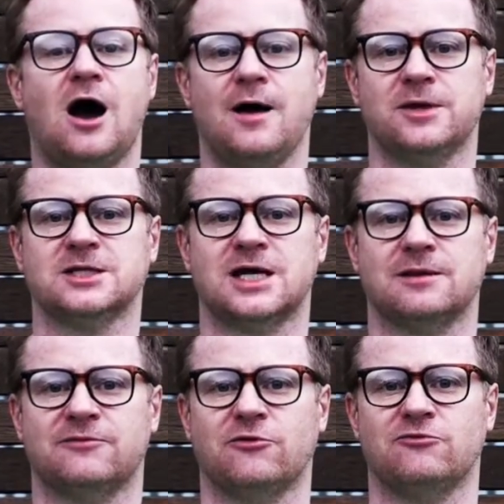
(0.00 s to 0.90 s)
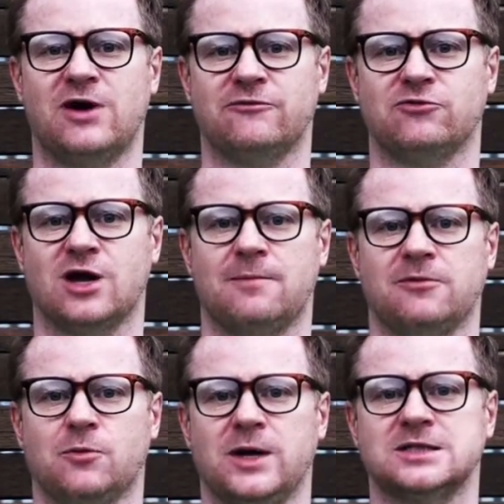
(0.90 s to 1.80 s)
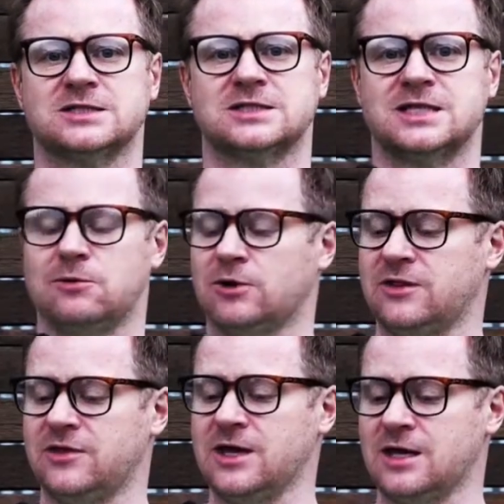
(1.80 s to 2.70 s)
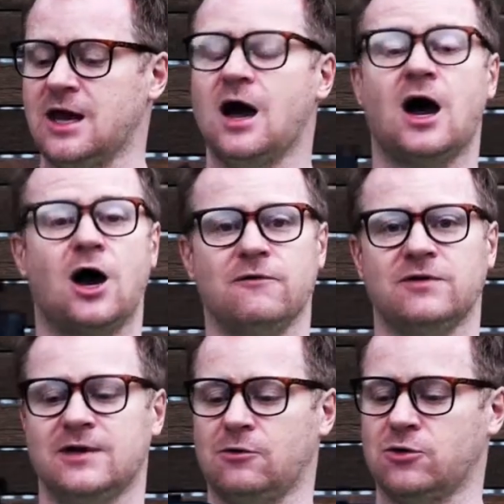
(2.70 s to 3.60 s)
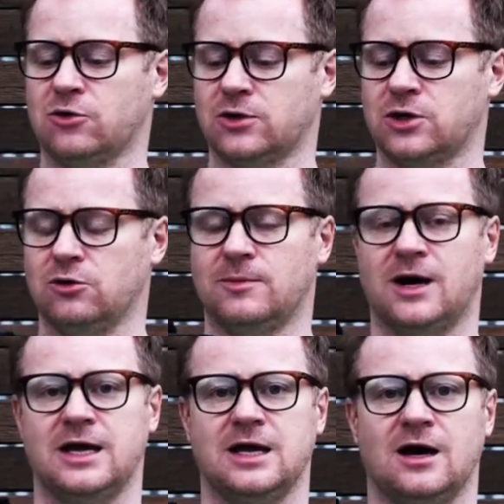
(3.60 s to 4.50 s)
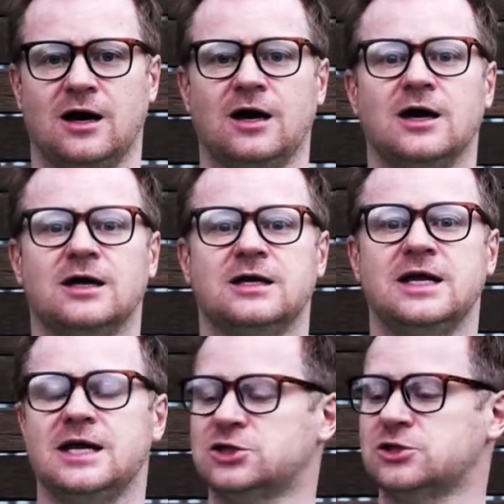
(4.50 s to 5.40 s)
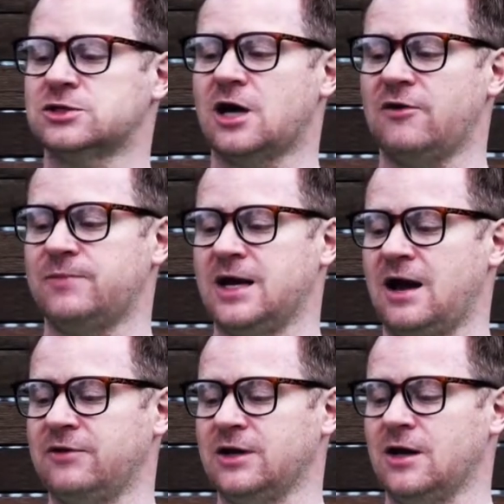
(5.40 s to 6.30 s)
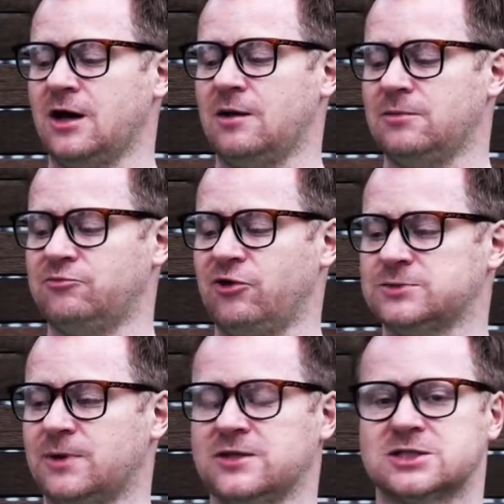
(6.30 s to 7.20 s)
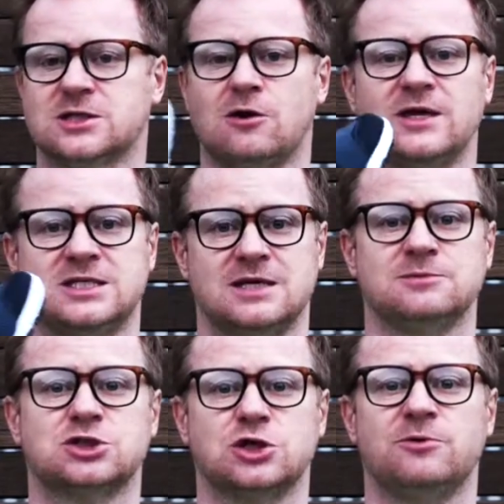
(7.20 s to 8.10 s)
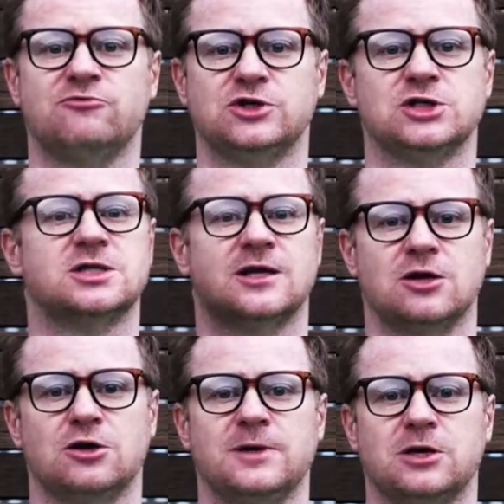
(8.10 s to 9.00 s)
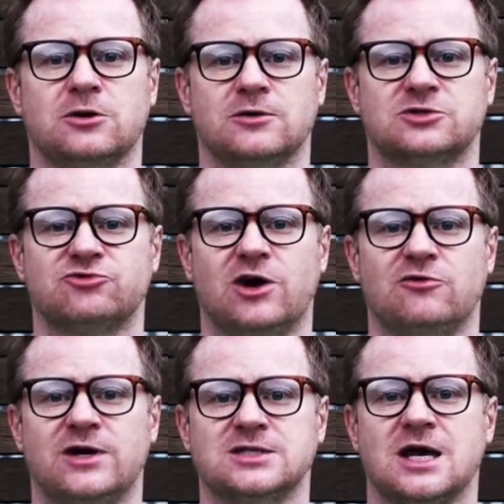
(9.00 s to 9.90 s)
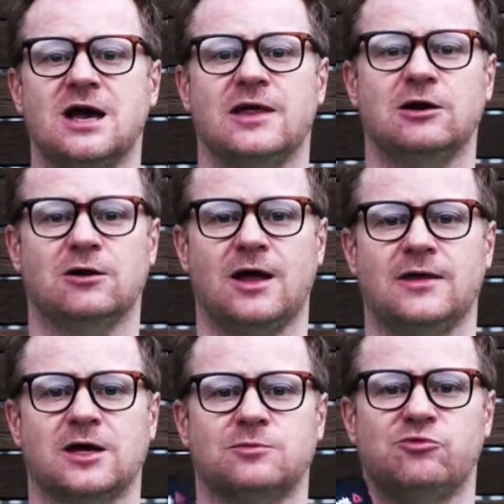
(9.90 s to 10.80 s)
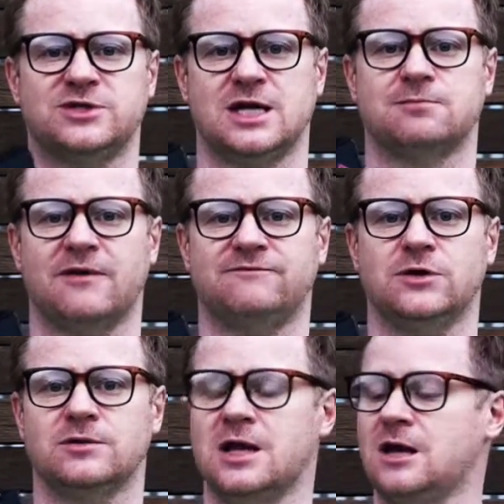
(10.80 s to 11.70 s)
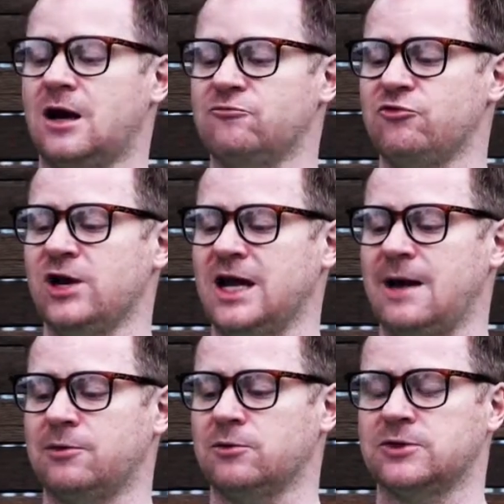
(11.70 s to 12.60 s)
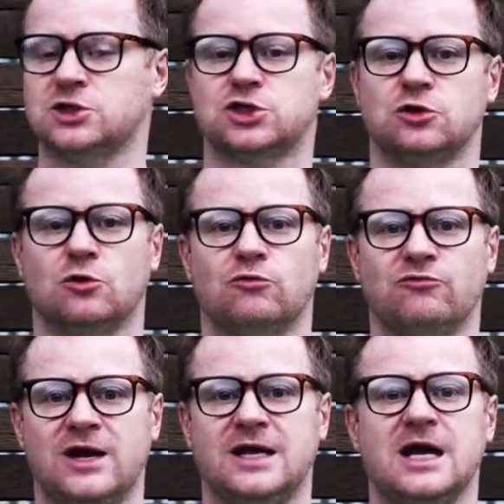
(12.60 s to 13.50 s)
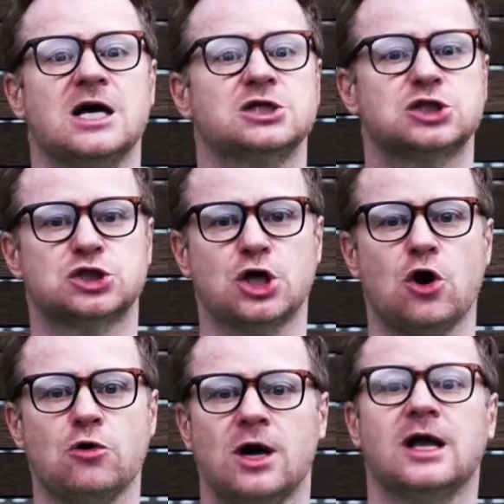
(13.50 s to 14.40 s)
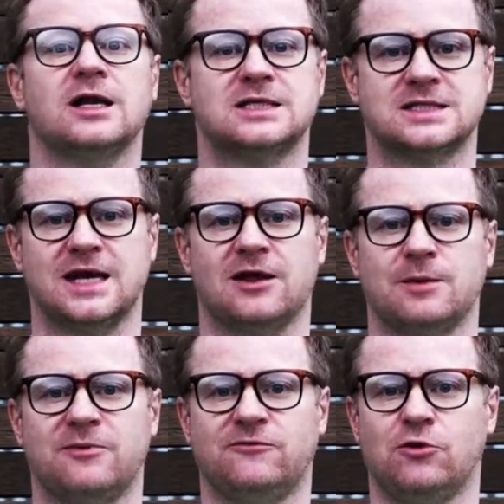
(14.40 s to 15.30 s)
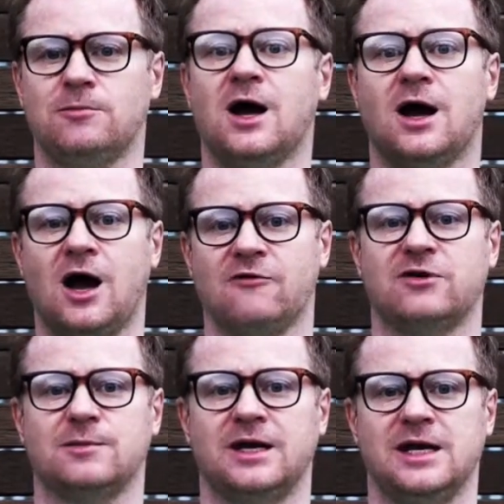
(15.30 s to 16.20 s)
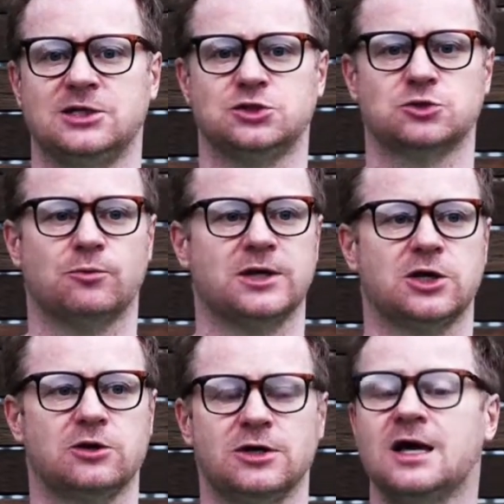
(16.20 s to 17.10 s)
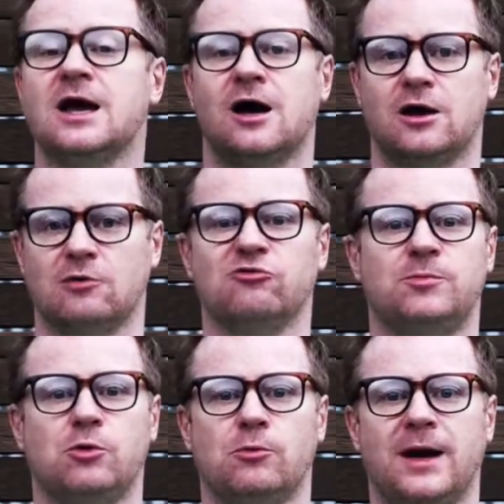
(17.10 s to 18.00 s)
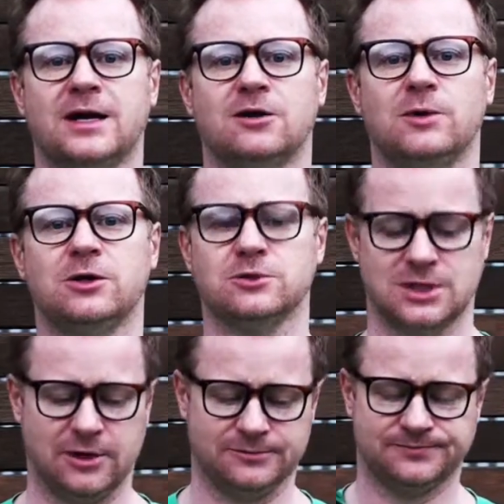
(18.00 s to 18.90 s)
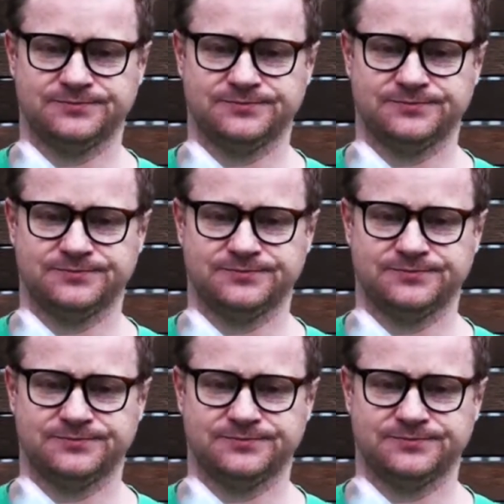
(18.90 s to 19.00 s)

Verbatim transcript: I'm going to take them for a run for a couple of weeks and see what I think. Hopefully they'll cure my uh, knee issues that I've been having. I'm impressed by the sole, they seem super rigid so they're going to be good on the trail runs. They look like they're going to protect my foot. I'm really happy with the shoe already. So let's see how they perform. Hopefully my knee issues will be cured and I will report back in a week or so.